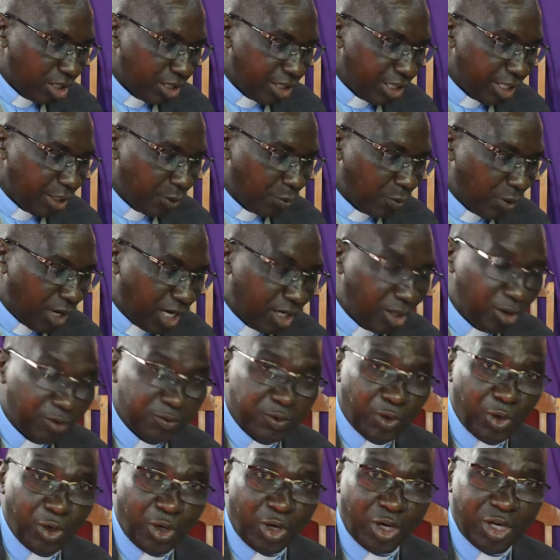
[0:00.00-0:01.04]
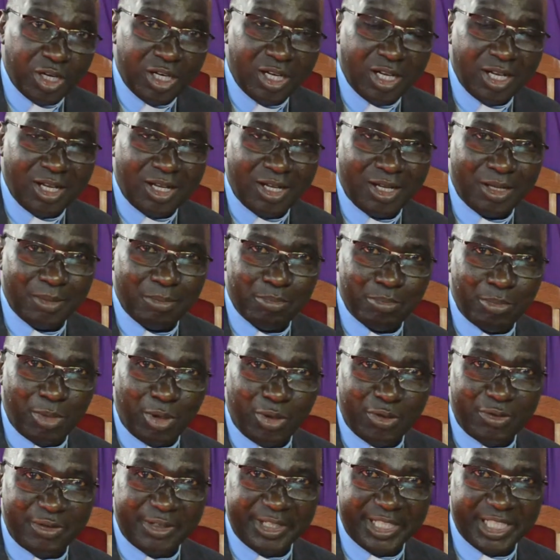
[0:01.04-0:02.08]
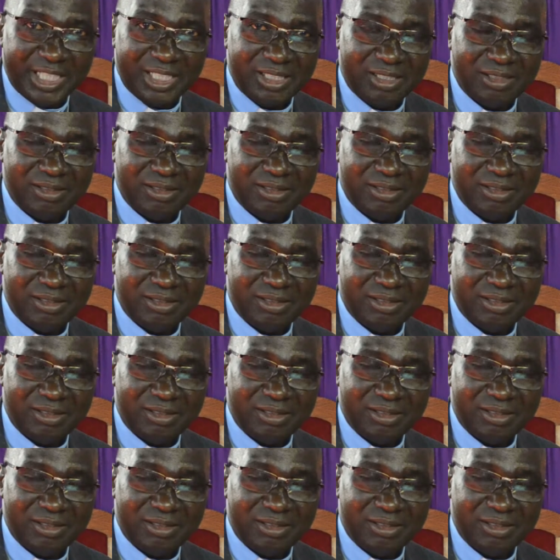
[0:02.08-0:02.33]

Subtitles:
the word of God boldly.